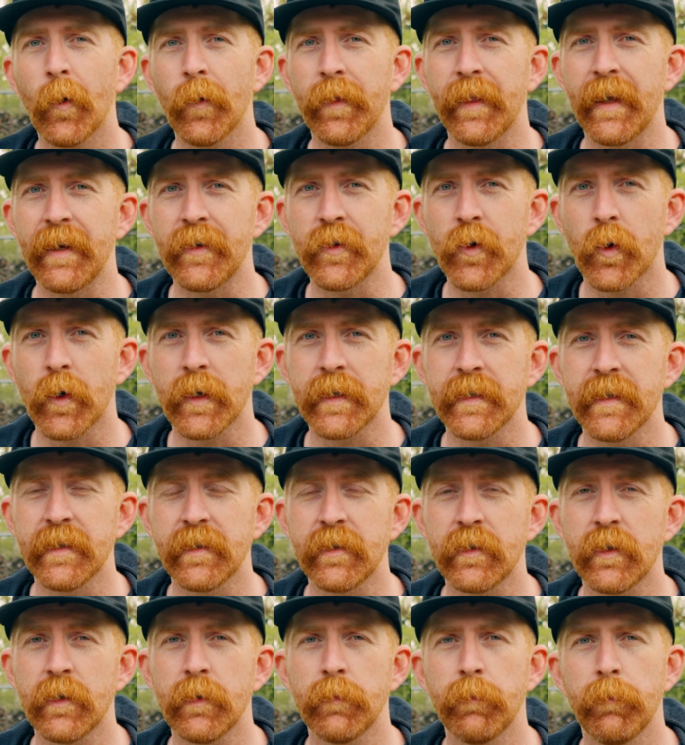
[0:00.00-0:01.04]
with that torque
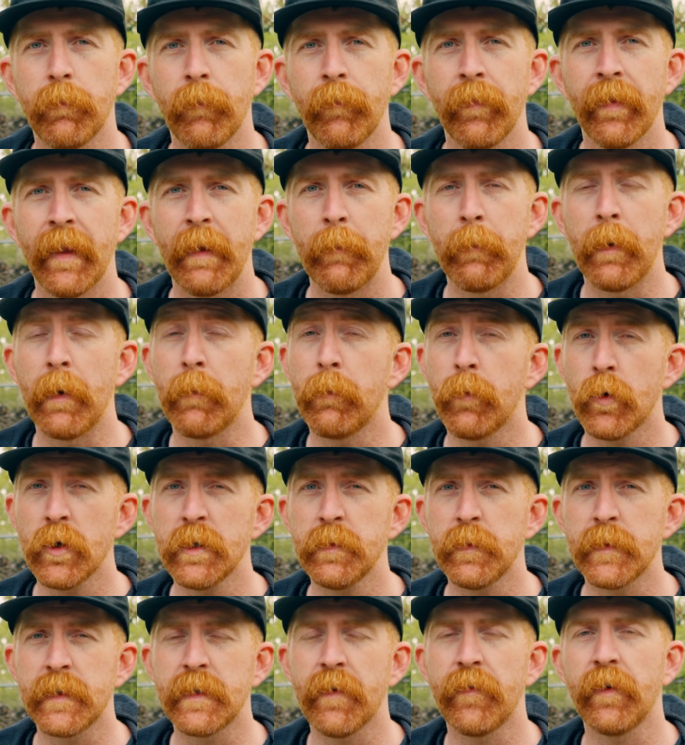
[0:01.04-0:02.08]
sensor, but more
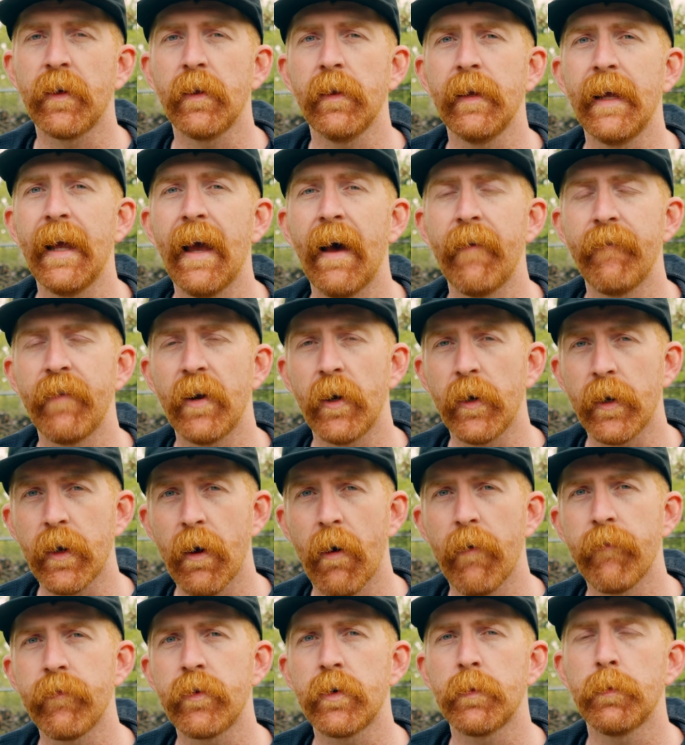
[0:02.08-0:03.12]
specifically, a very
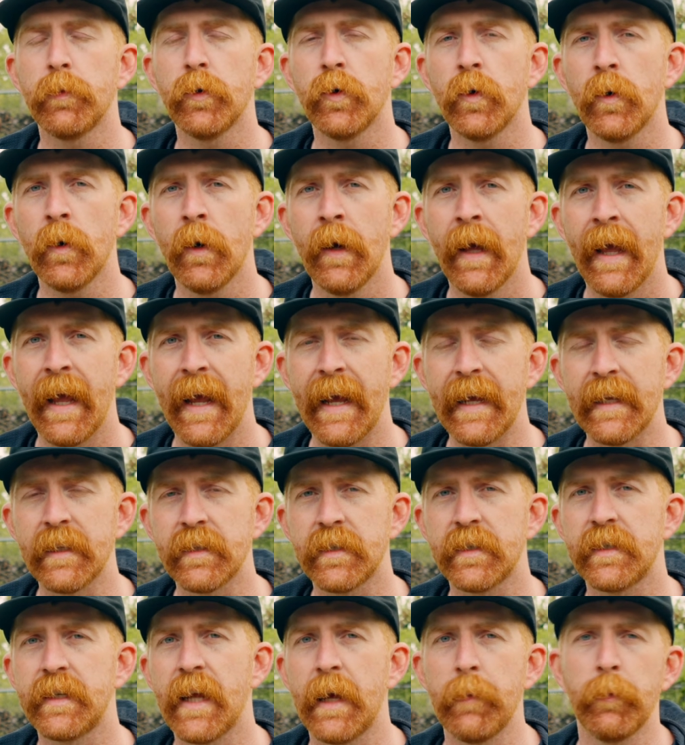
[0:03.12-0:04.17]
comfortable and
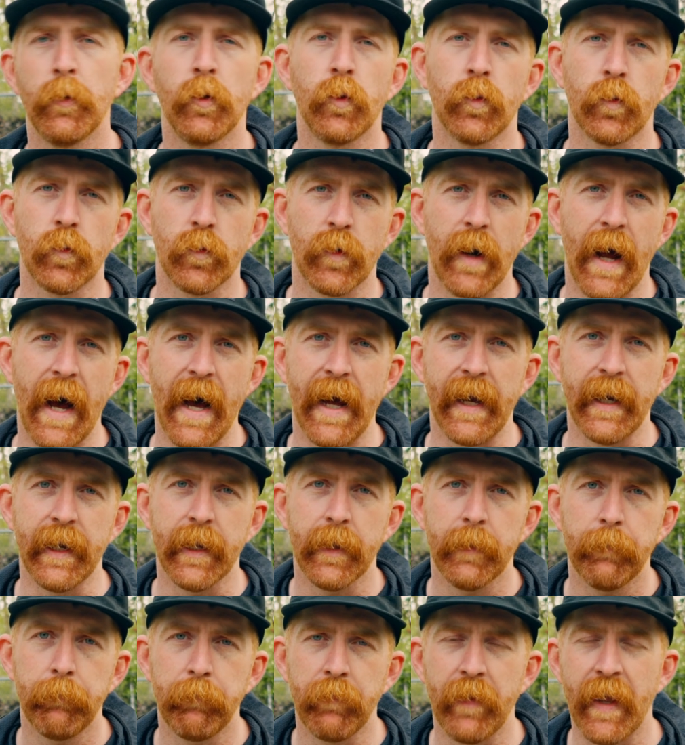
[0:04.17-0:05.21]
stable
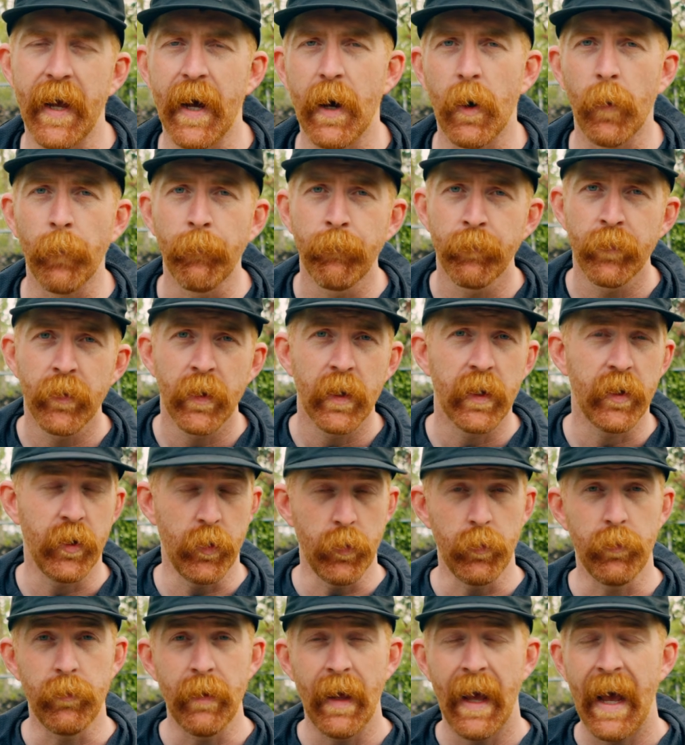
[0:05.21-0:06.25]
ride. Now,
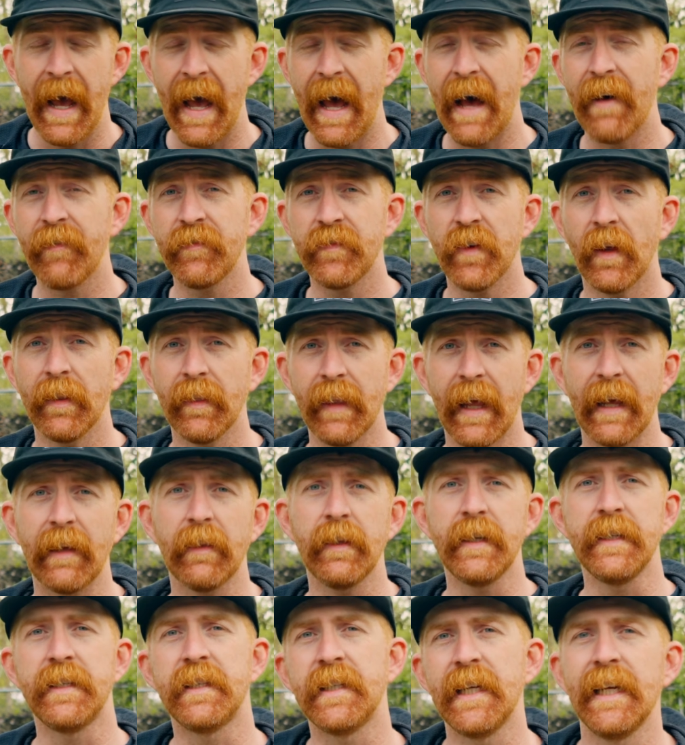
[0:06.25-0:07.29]
you have
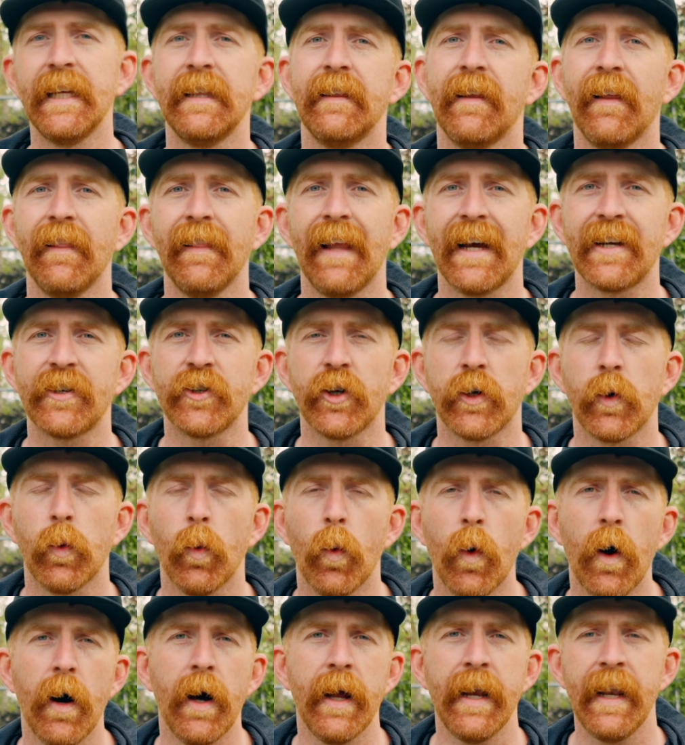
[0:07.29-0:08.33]
likely seen the Lectric
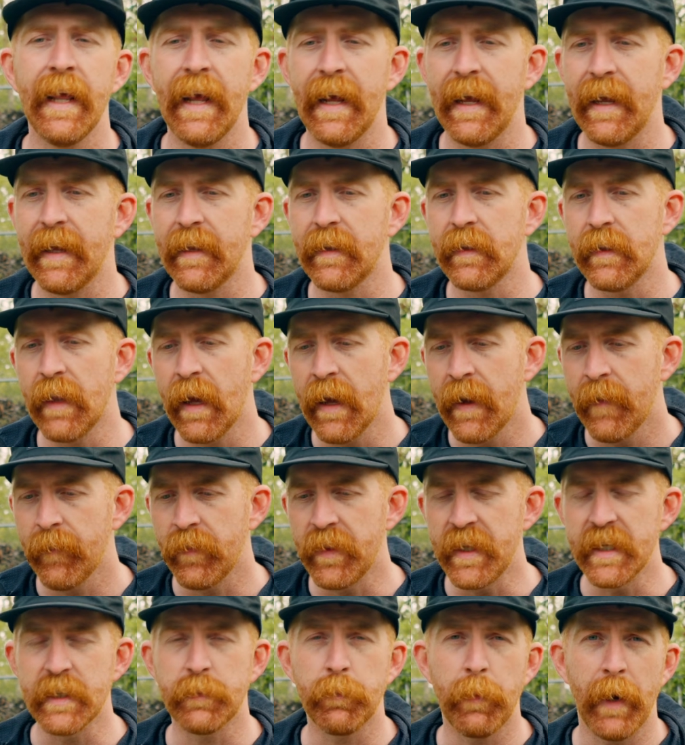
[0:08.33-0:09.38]
One, and
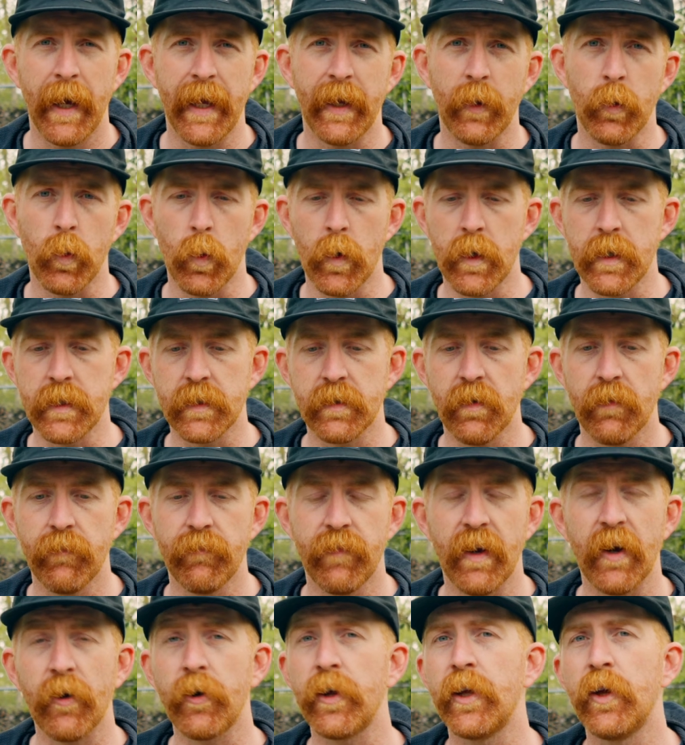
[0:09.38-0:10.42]
this bike was
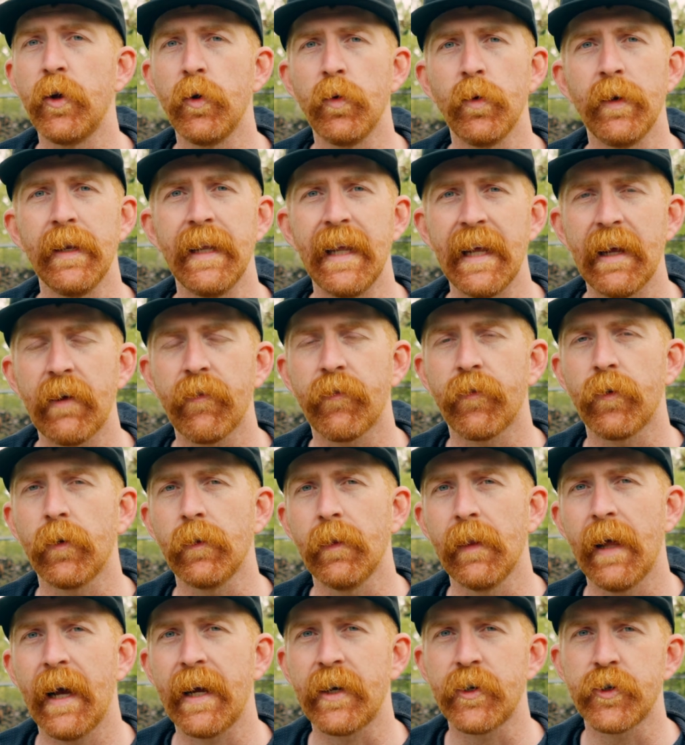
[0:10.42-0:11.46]
very unique for
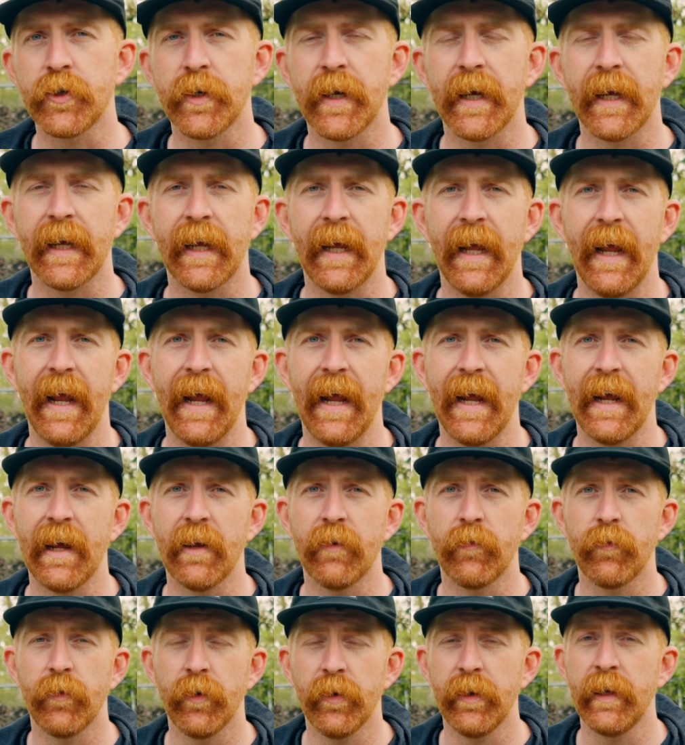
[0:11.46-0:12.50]
Lectric
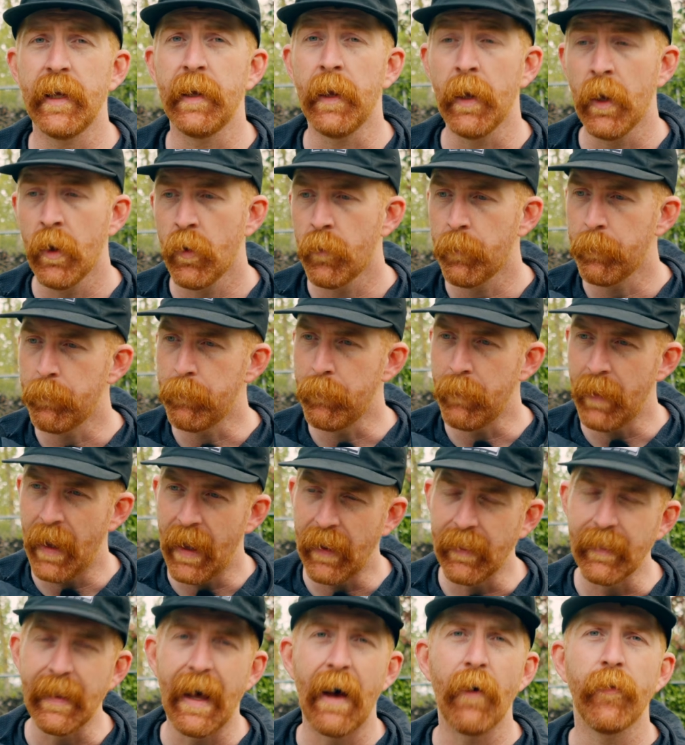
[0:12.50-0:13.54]
and really
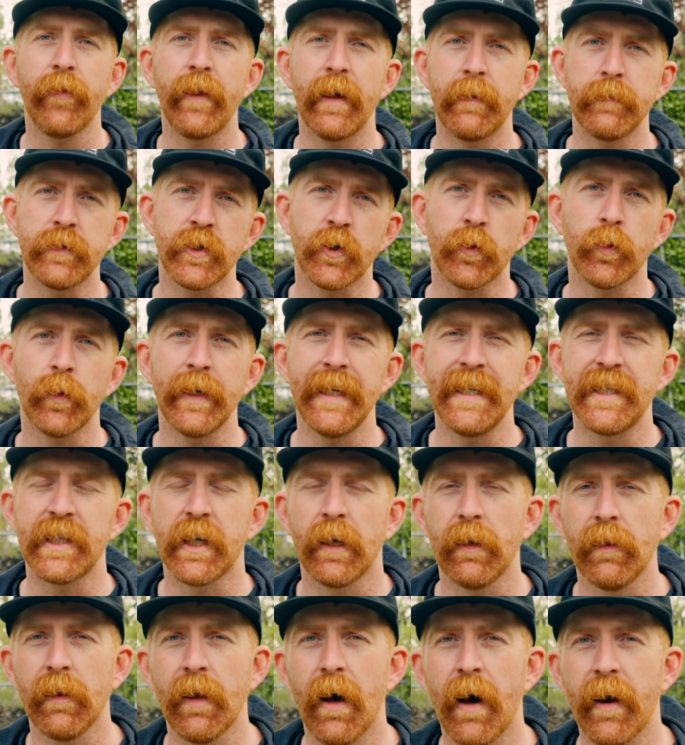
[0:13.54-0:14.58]
allowed them to reach
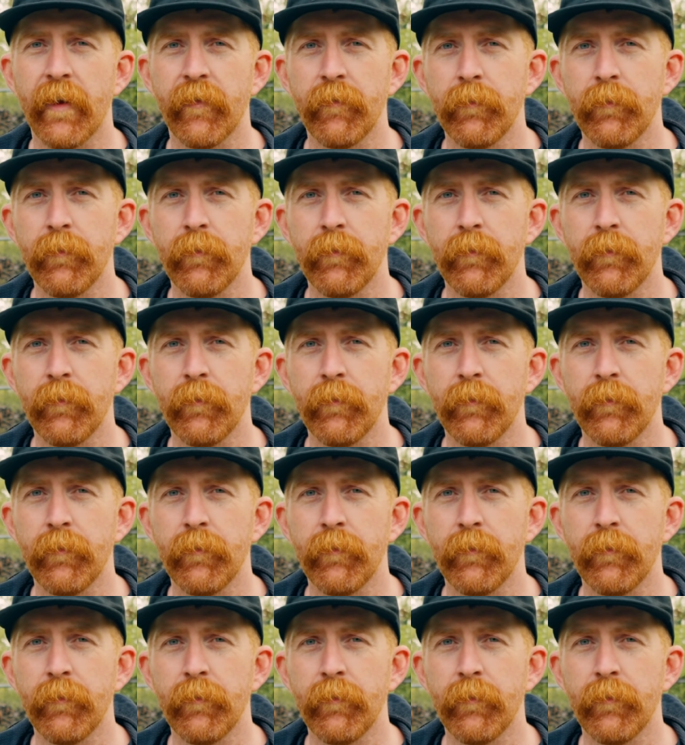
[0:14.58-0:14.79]
a lot of